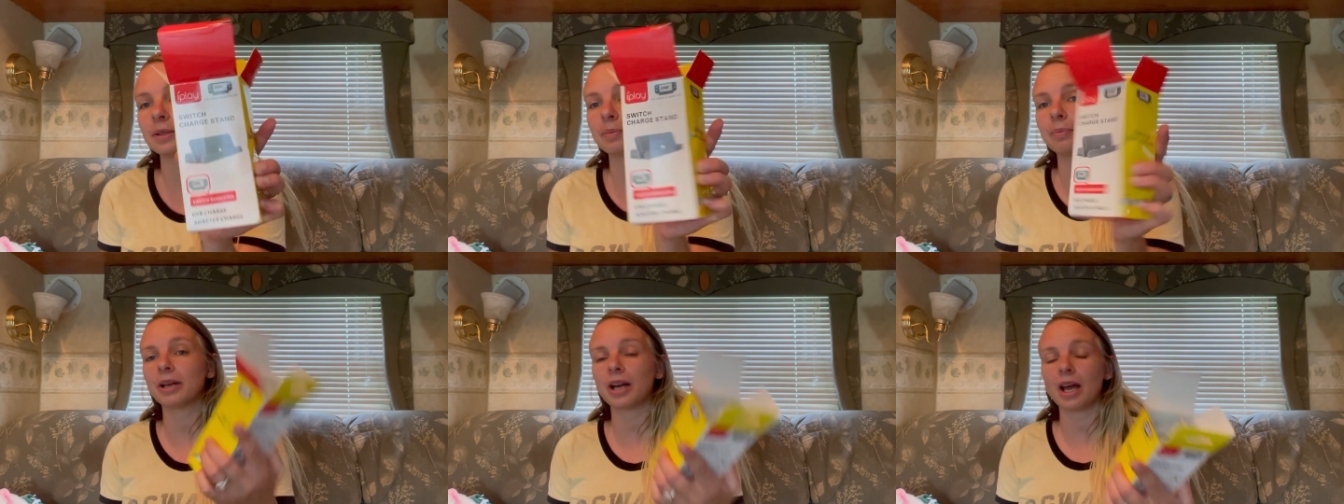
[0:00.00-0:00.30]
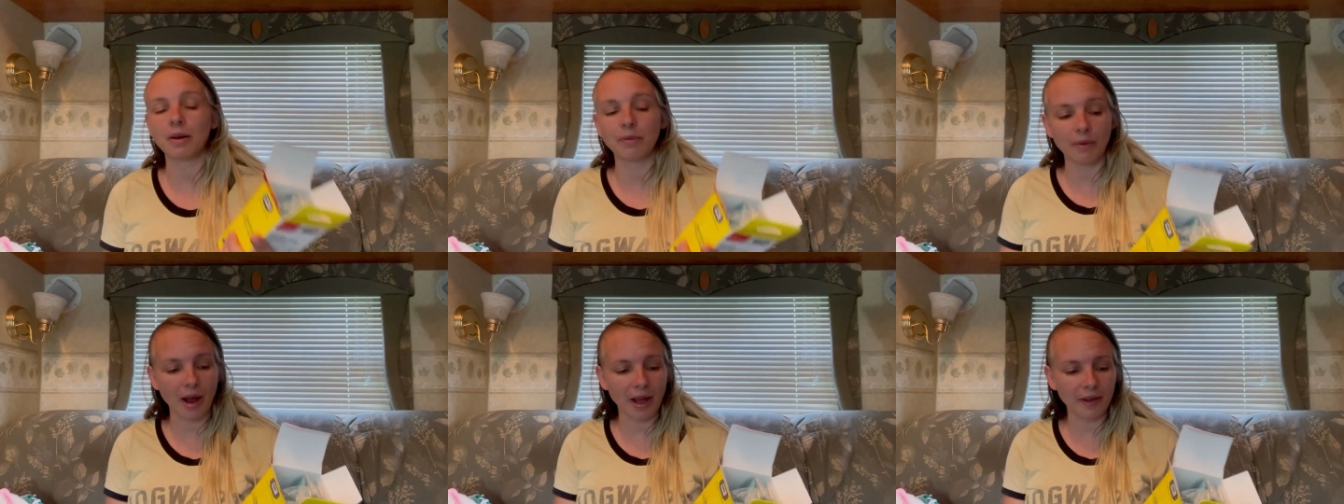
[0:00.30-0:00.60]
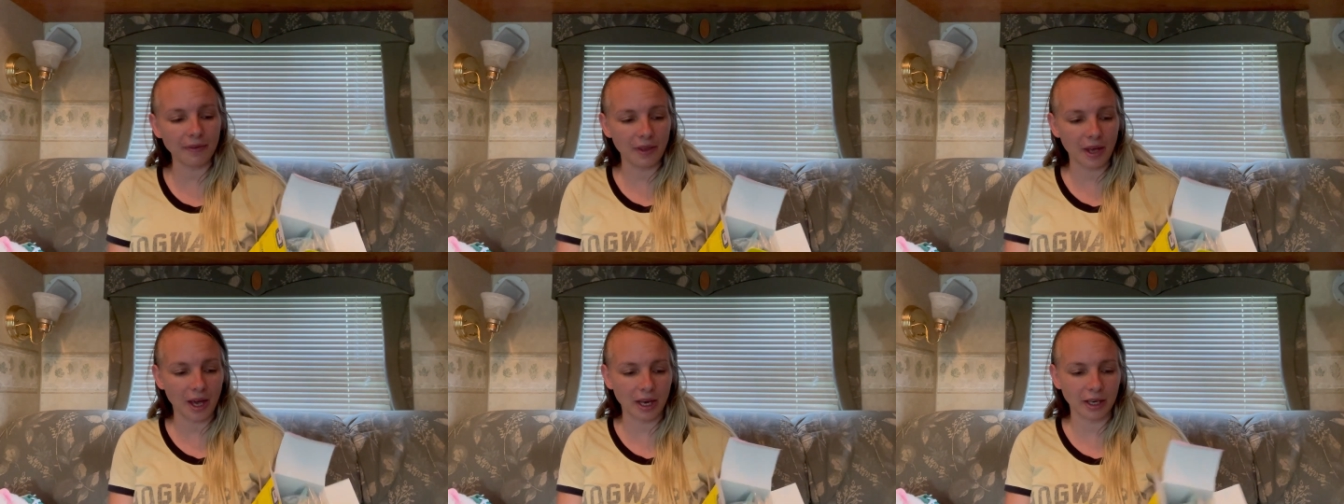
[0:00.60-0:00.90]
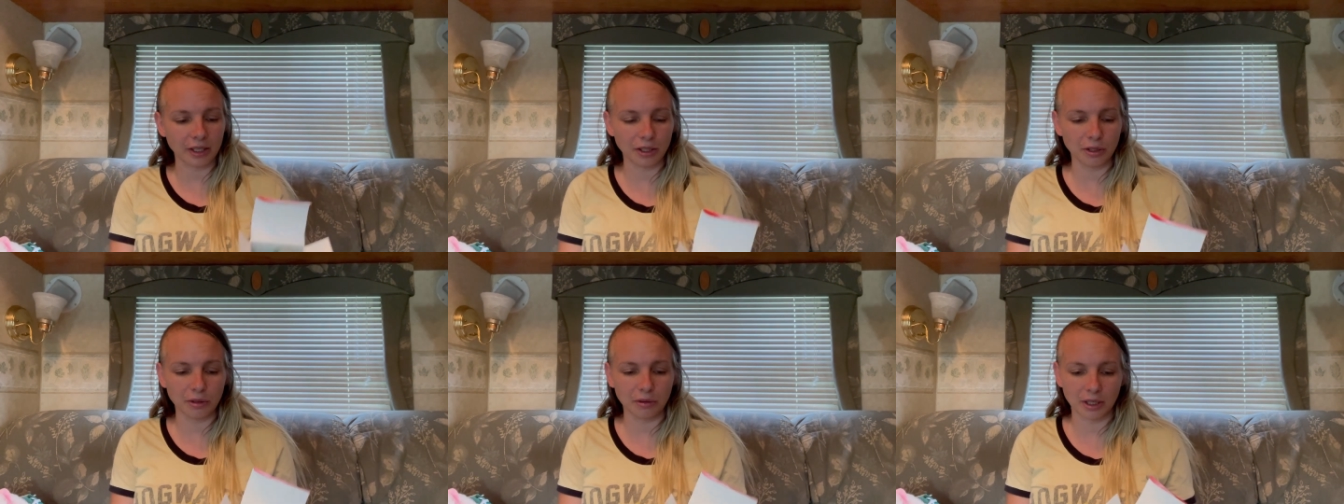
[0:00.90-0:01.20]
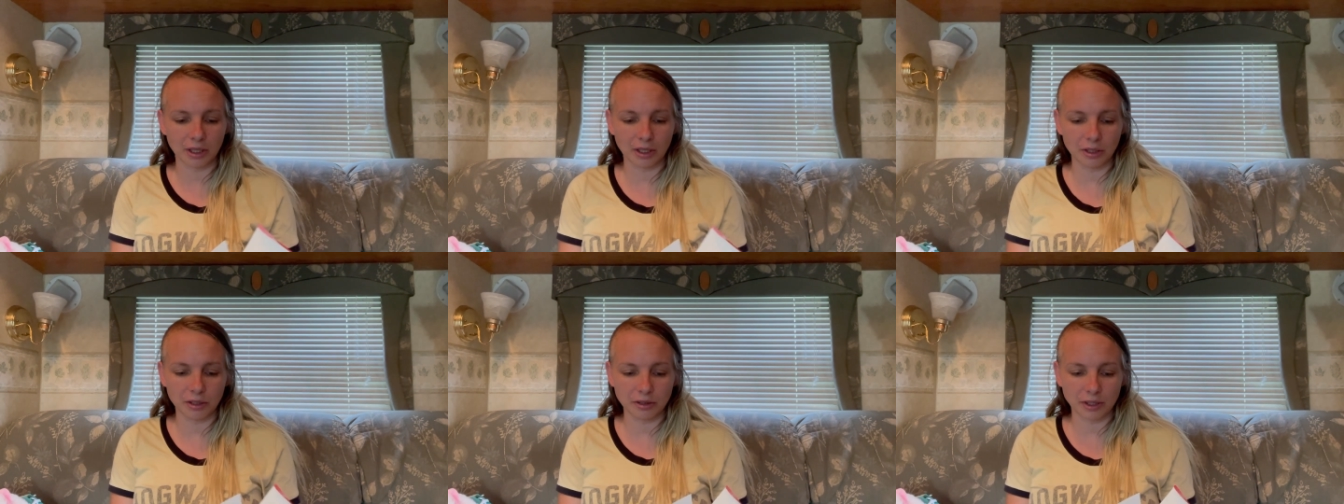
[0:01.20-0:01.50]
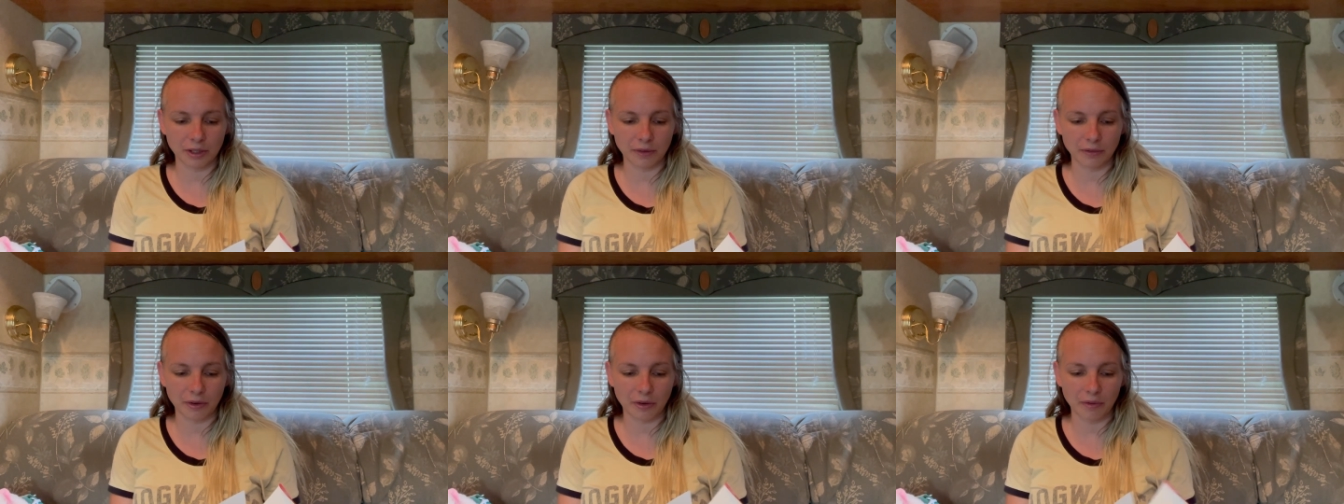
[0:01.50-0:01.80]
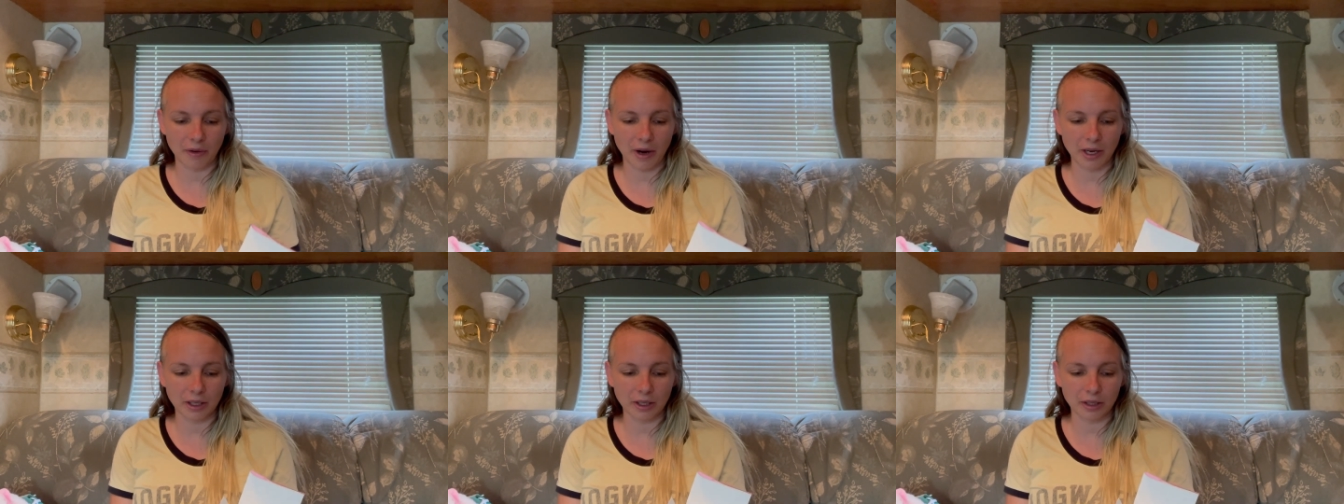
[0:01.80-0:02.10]
but I read that you can use it for a
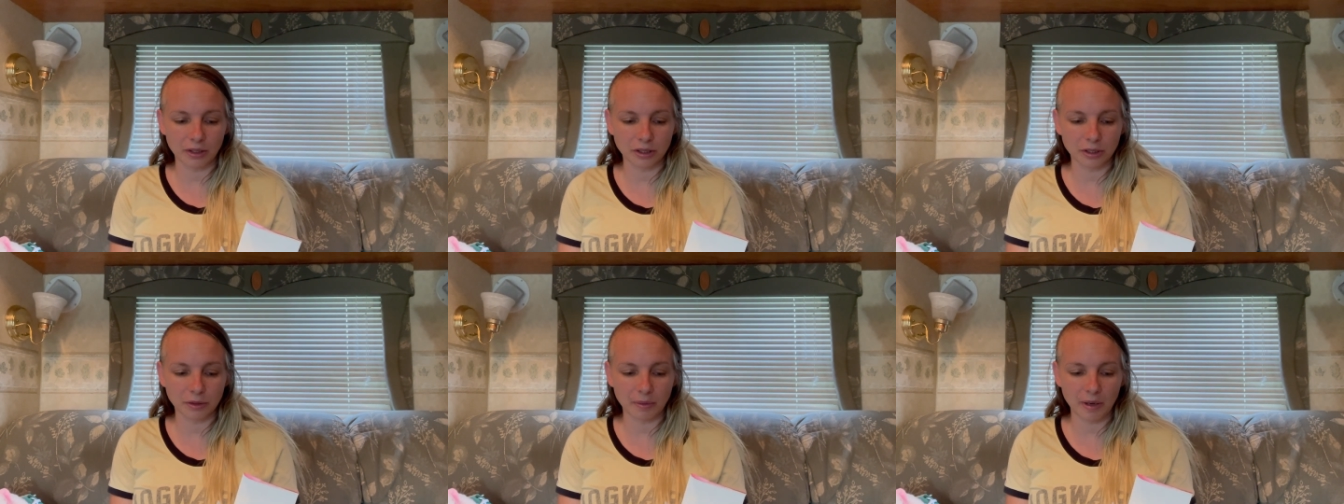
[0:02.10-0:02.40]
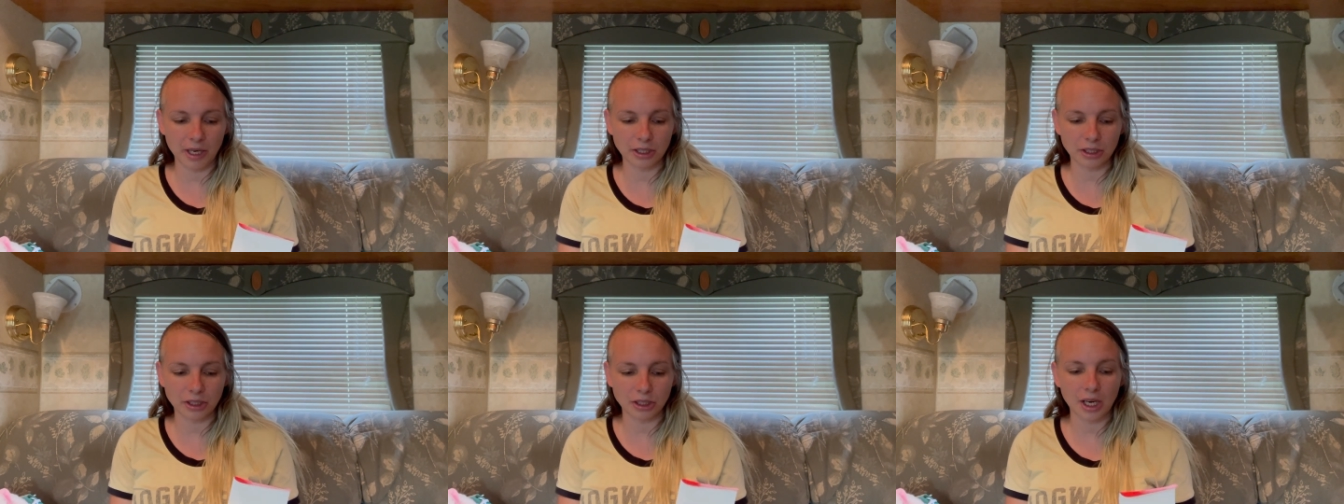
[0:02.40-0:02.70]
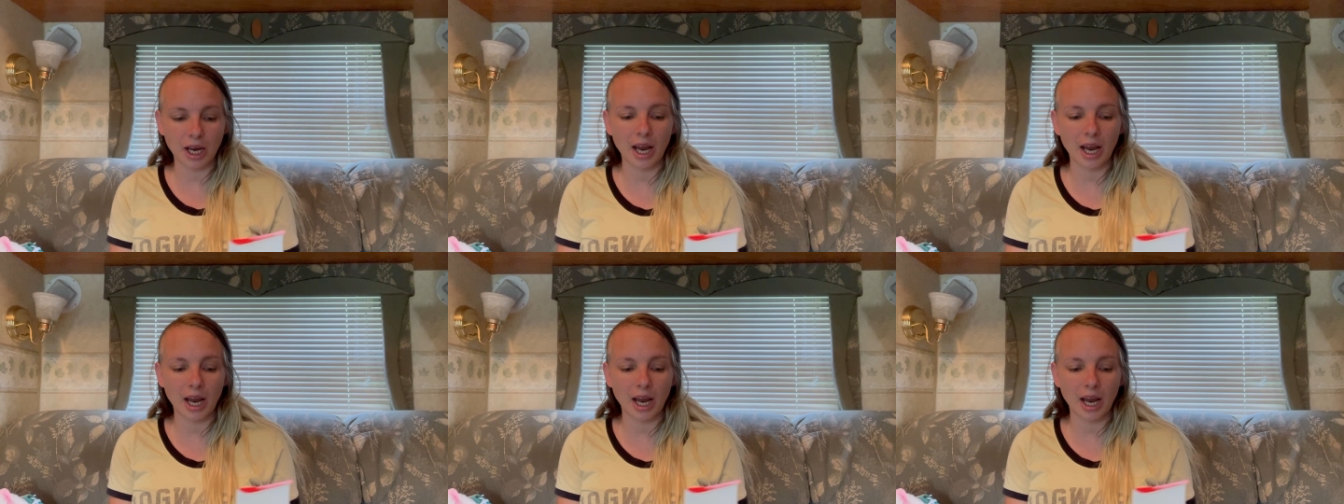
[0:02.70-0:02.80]
regular Switch,